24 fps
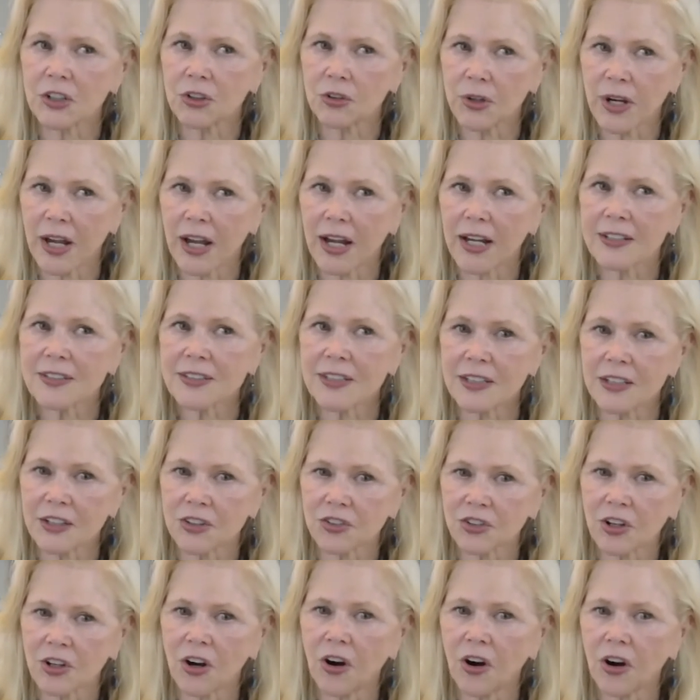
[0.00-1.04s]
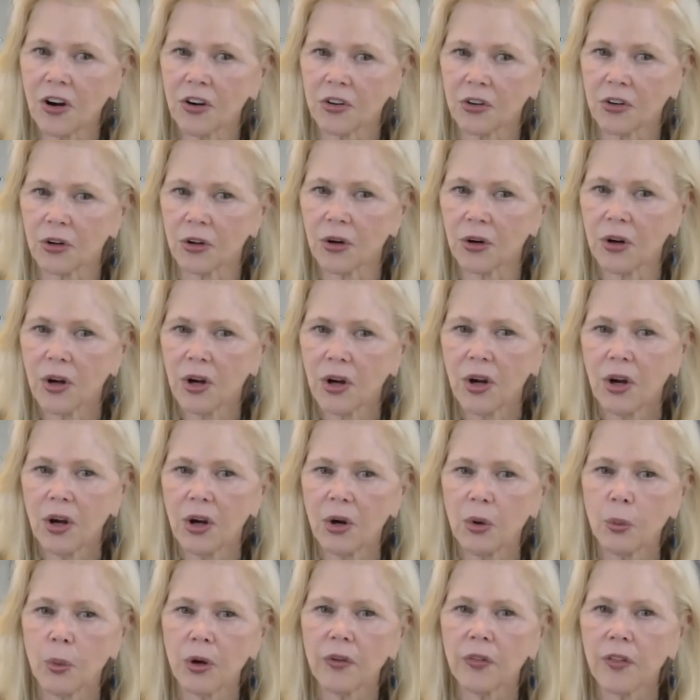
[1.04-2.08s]
you ask each character,
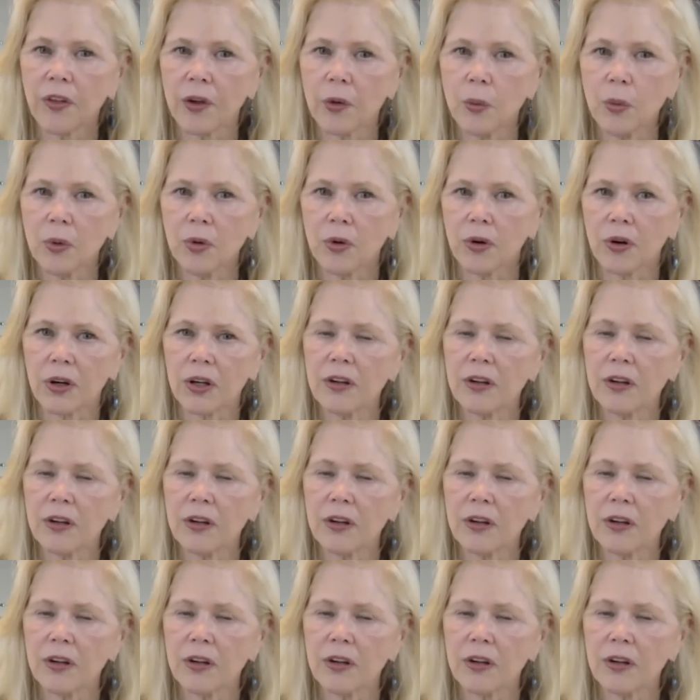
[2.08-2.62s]
where they were.